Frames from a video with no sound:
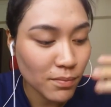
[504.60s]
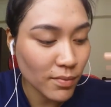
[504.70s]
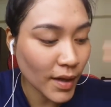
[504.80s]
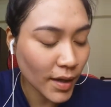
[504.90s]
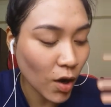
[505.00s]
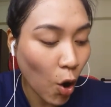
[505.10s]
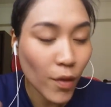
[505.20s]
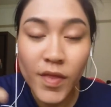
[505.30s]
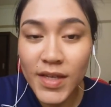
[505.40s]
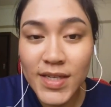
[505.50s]
like
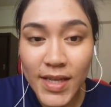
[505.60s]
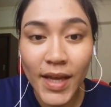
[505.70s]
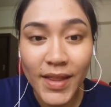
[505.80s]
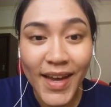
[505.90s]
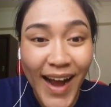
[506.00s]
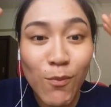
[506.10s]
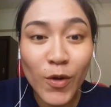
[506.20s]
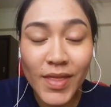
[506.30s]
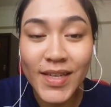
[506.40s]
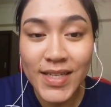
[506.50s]
on this thing. They come
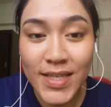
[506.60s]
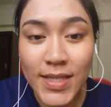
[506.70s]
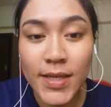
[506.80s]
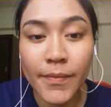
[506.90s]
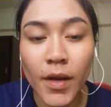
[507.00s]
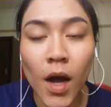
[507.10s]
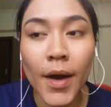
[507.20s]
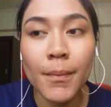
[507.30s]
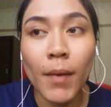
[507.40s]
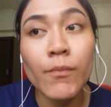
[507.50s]
with the system that
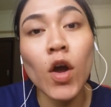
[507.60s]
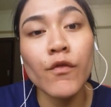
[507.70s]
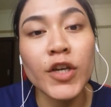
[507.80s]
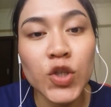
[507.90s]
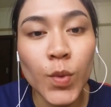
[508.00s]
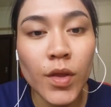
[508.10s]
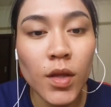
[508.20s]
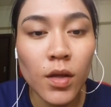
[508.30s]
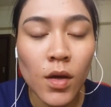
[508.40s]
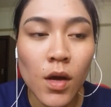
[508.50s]
I'm not very sure
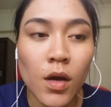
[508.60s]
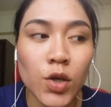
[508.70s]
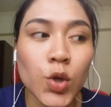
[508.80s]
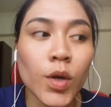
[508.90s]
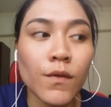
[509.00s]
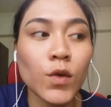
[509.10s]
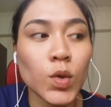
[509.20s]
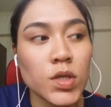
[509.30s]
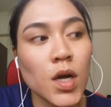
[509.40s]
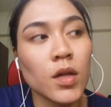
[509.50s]
whether, if
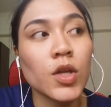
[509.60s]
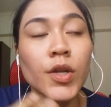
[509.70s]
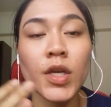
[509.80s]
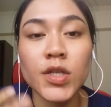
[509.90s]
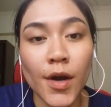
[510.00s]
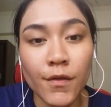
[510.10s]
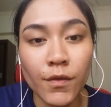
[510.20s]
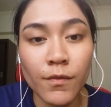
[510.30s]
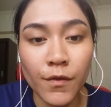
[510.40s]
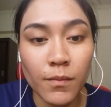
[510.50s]
you start learning Thai
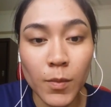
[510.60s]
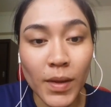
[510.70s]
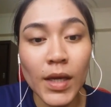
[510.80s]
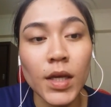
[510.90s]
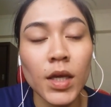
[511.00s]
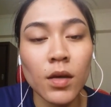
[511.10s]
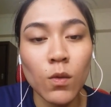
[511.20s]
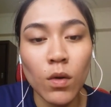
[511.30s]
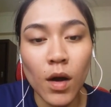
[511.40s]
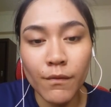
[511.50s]
from the beginning,
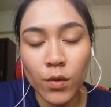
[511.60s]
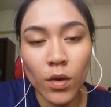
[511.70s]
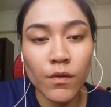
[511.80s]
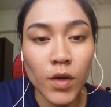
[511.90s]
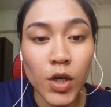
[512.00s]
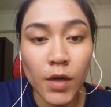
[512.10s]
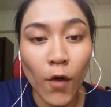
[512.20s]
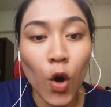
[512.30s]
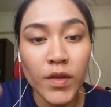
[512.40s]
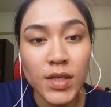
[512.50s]
have you ever heard of
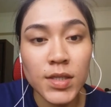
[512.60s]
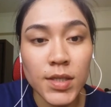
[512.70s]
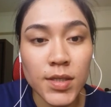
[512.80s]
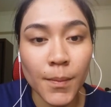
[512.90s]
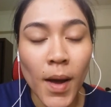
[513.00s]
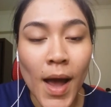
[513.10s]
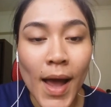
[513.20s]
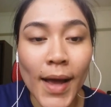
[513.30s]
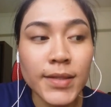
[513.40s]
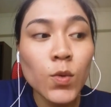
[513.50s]
all this system?
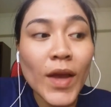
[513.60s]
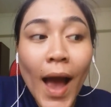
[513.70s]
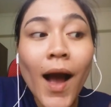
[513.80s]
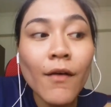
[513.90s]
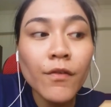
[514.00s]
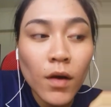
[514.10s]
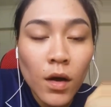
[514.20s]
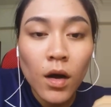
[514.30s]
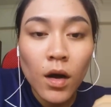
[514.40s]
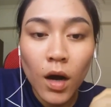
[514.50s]
Actually, we have
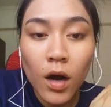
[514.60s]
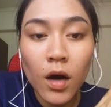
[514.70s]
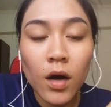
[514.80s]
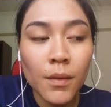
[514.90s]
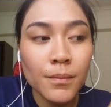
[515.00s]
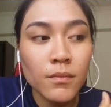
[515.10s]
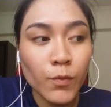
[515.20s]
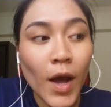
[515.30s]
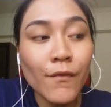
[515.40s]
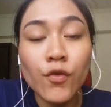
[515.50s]

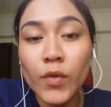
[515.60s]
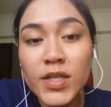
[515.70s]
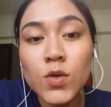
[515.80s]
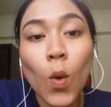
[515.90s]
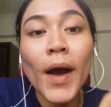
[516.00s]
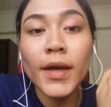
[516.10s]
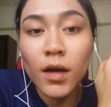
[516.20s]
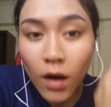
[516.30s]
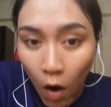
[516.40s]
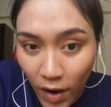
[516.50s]
the reason why
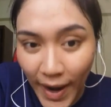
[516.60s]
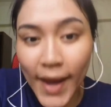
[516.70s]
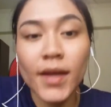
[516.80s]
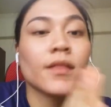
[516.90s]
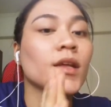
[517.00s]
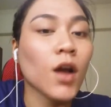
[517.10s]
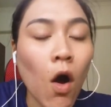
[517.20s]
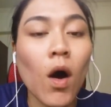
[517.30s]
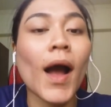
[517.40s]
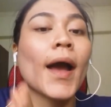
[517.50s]
gao gai and then
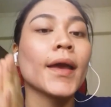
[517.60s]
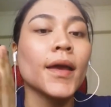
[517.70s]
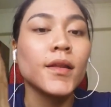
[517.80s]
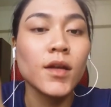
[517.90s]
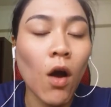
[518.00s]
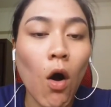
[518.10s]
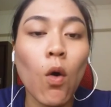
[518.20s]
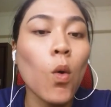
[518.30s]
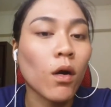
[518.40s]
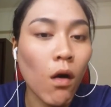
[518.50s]
kho kai and then kho
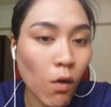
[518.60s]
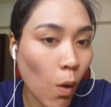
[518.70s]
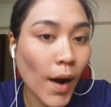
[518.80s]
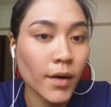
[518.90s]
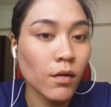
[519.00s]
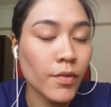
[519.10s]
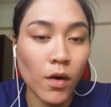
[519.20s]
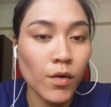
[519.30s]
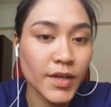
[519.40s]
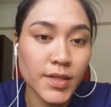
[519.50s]
kuat kho kwai and
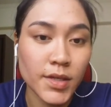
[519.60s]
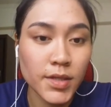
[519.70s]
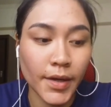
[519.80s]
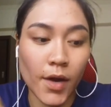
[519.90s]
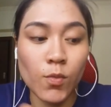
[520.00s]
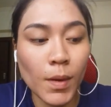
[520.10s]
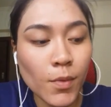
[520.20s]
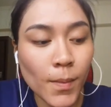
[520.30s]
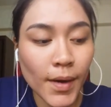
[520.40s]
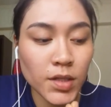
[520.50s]
all that sense. Like I
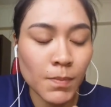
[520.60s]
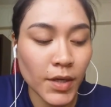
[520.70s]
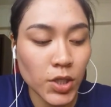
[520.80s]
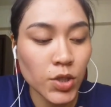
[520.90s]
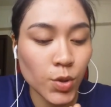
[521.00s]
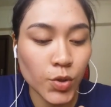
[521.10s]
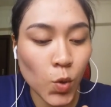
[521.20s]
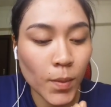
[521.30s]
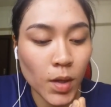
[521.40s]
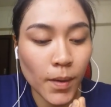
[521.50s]
remember my teacher
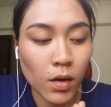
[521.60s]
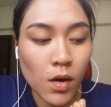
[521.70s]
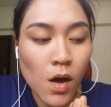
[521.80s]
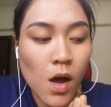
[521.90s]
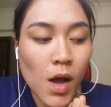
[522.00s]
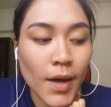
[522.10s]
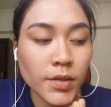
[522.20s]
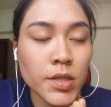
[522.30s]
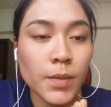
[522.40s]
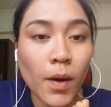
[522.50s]
told me about,
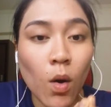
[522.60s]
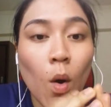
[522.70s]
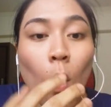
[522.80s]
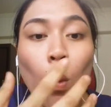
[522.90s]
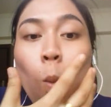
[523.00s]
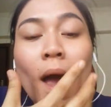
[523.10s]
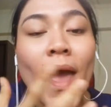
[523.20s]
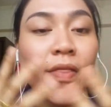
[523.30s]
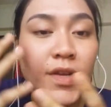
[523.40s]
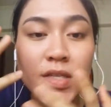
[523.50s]
actually it's about
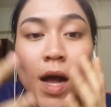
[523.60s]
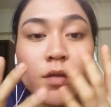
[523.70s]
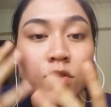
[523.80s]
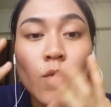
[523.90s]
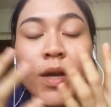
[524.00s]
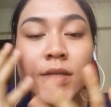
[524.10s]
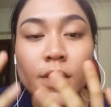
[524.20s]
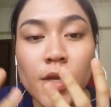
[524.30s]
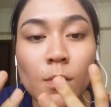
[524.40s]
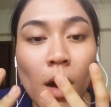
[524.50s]
where the sounds created
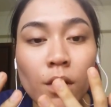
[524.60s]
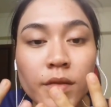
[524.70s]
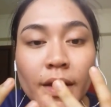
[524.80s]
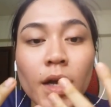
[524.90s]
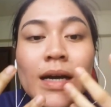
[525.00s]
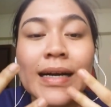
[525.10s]
in the mouth, like